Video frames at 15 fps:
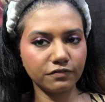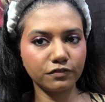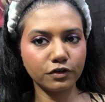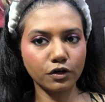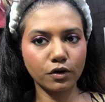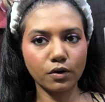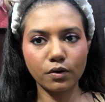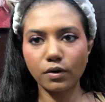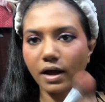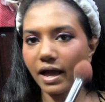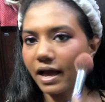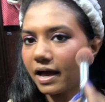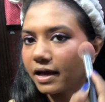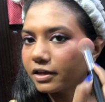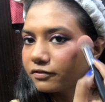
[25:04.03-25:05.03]
you're
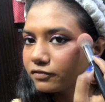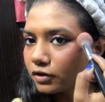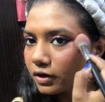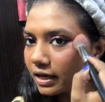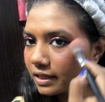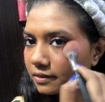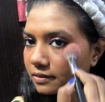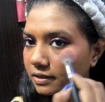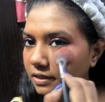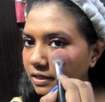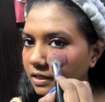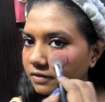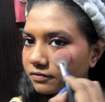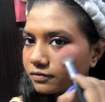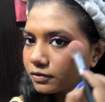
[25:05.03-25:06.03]

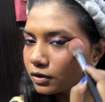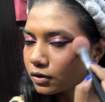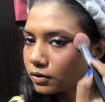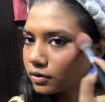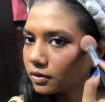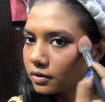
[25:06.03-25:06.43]
healthy, if you're